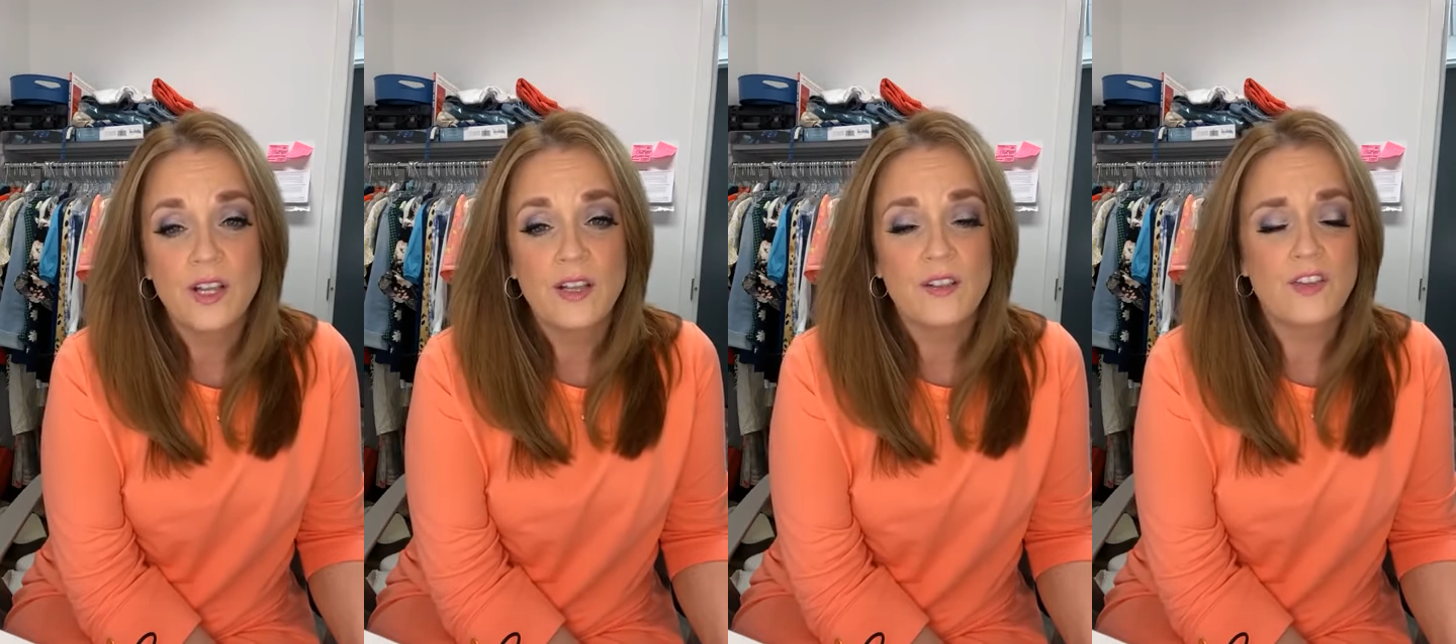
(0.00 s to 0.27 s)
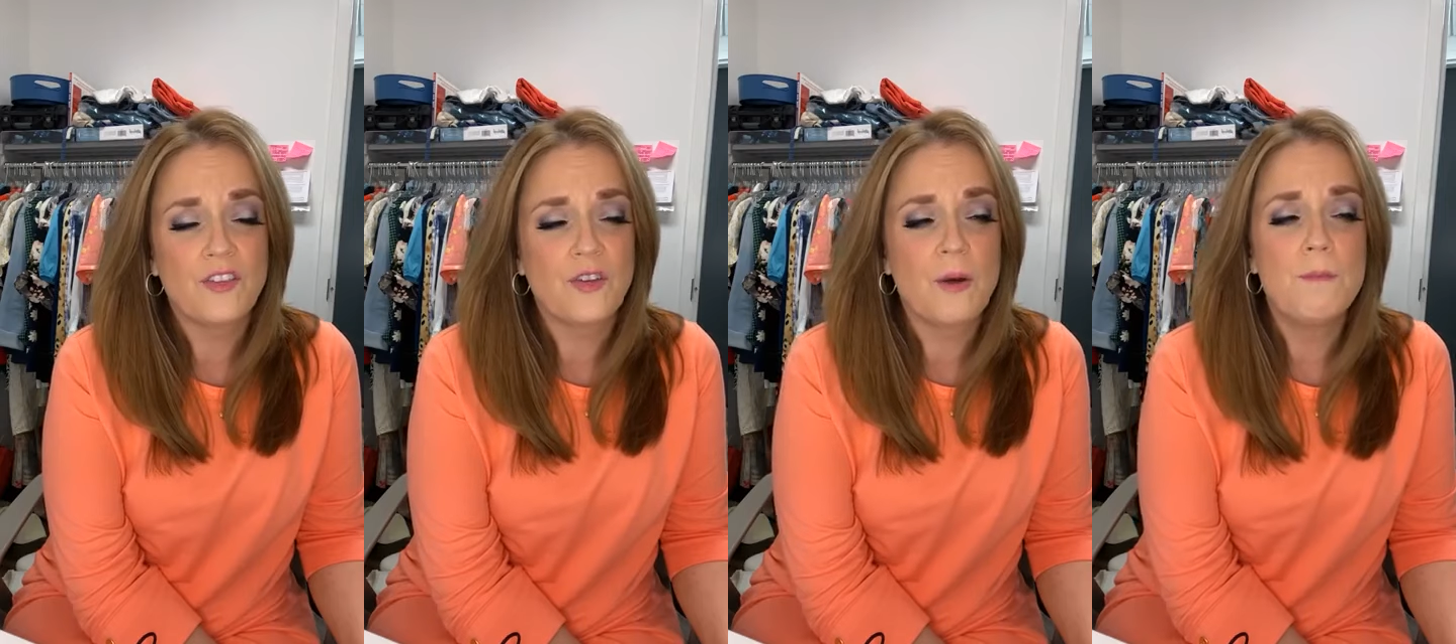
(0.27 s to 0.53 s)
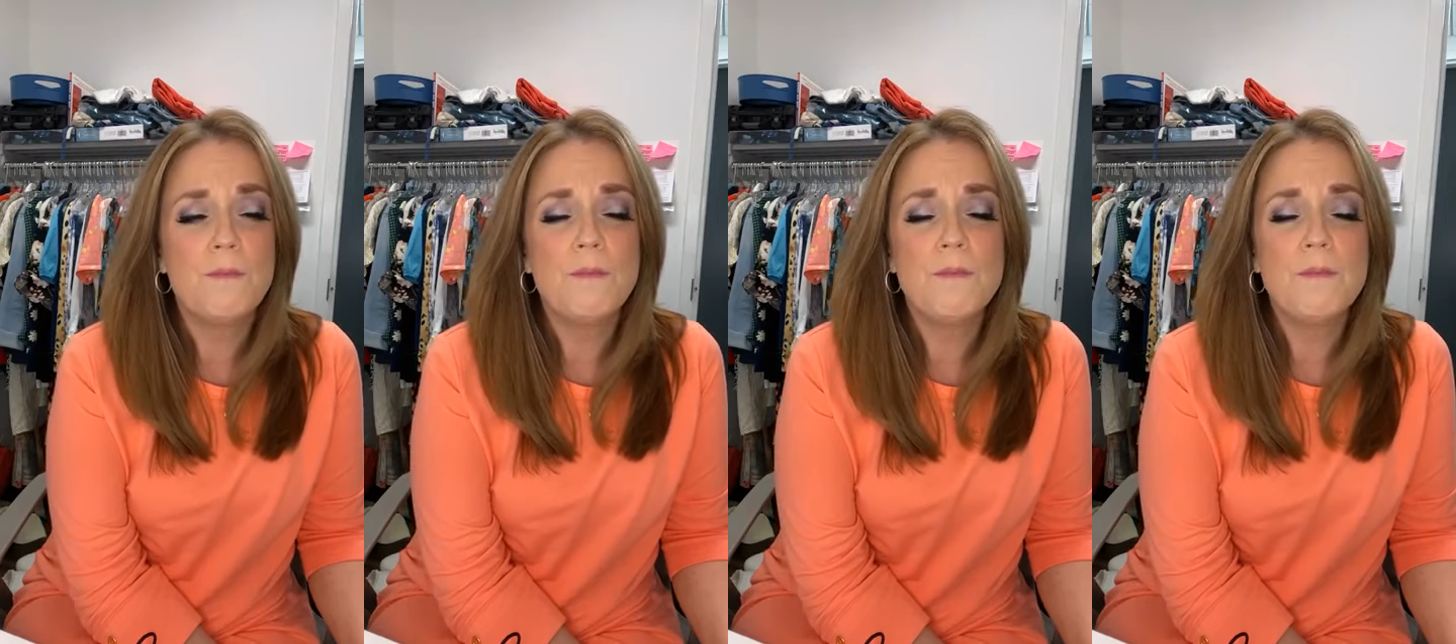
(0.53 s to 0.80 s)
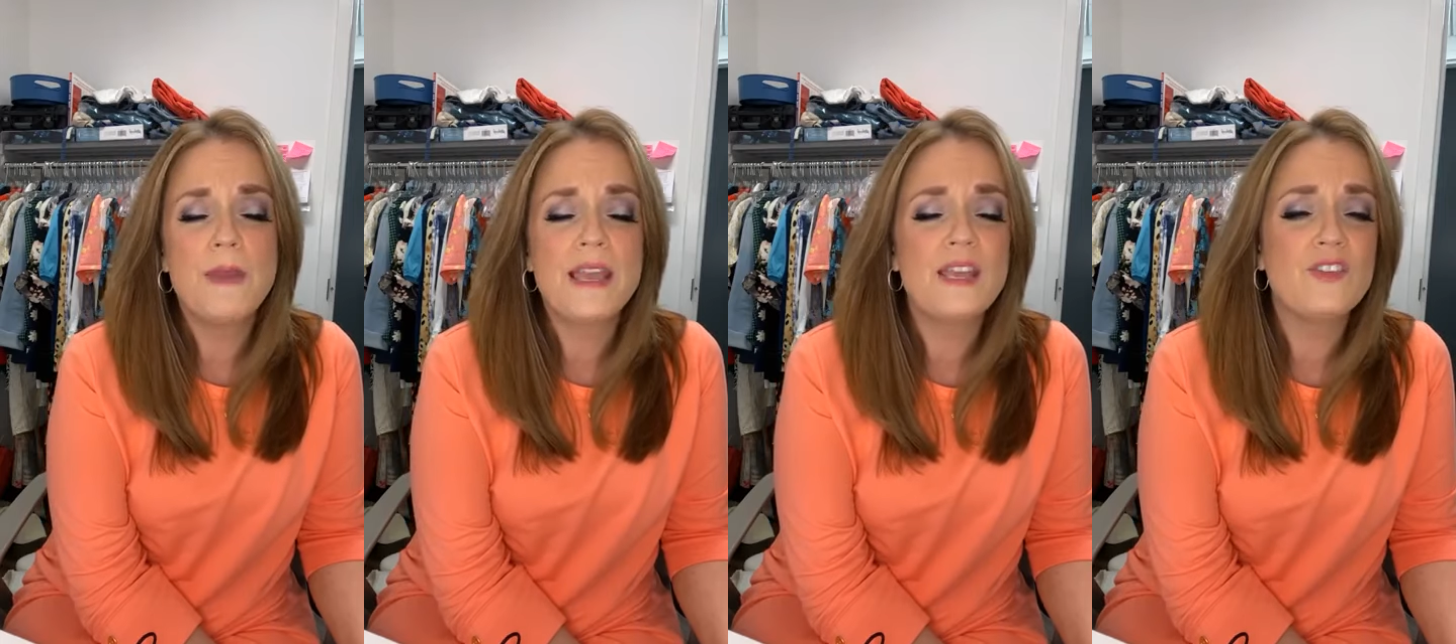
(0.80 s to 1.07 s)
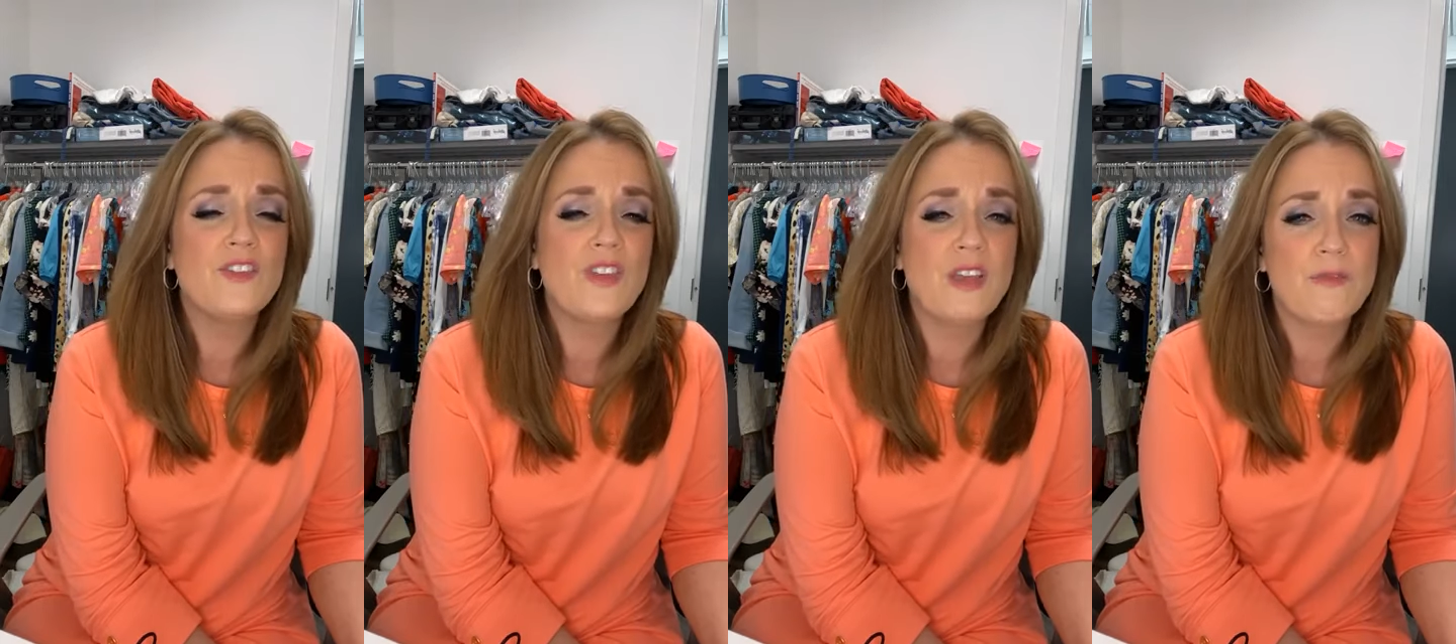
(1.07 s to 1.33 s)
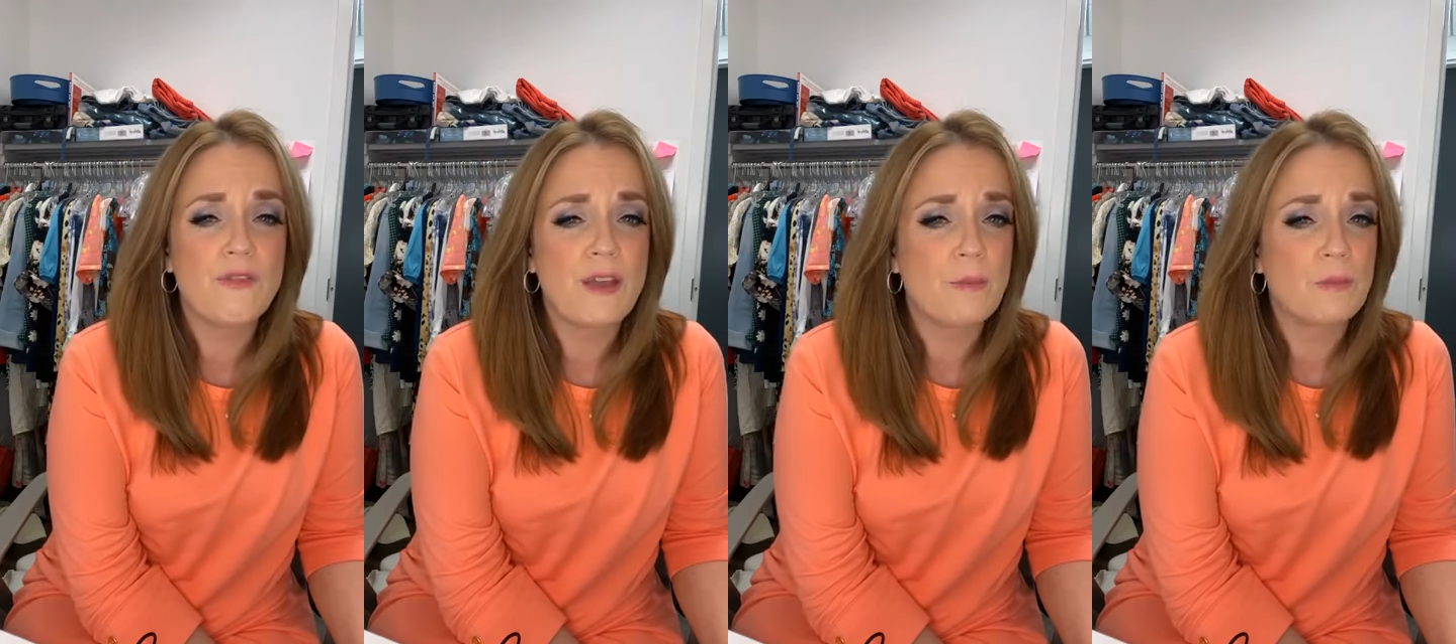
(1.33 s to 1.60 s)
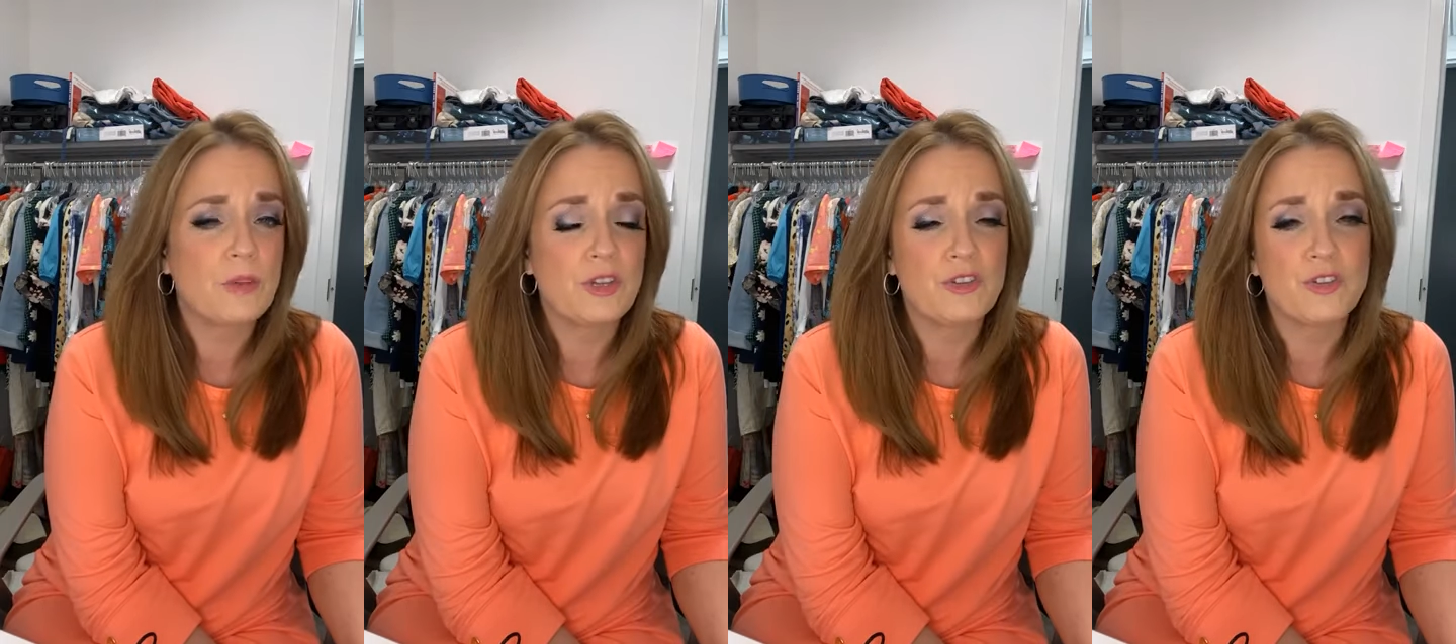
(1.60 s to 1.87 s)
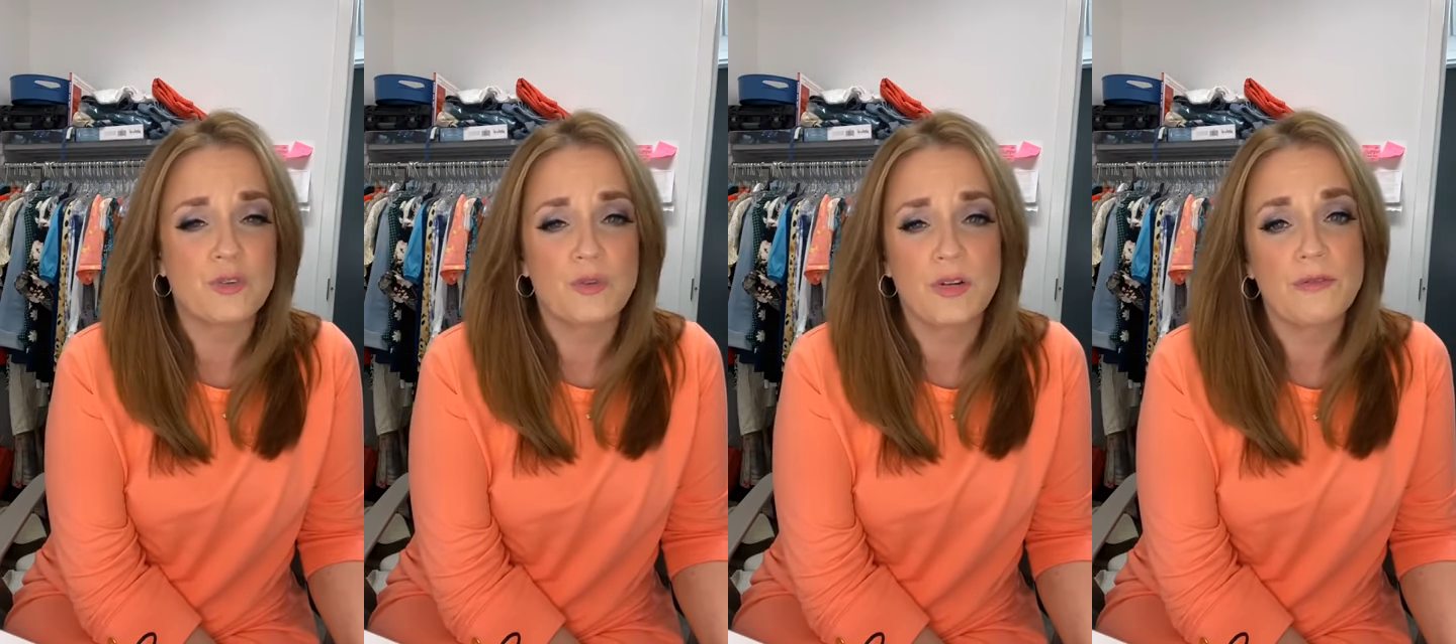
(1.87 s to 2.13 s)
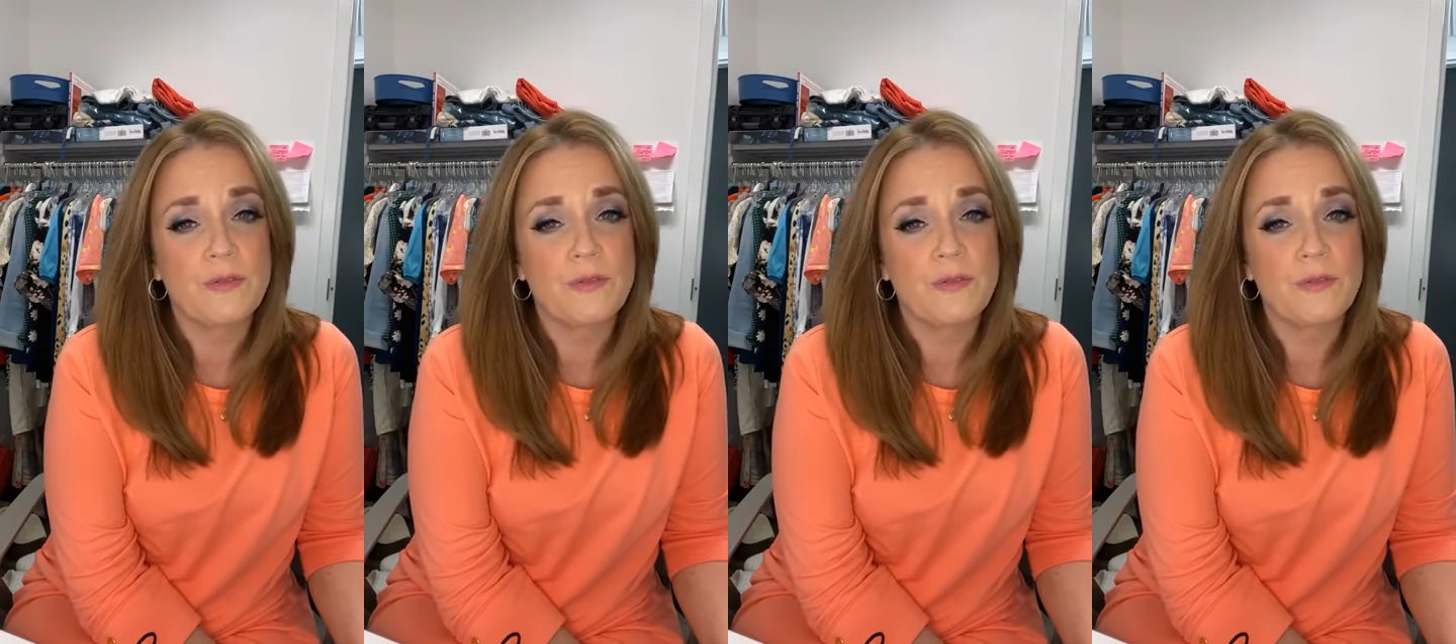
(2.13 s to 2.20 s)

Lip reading: This amazing family story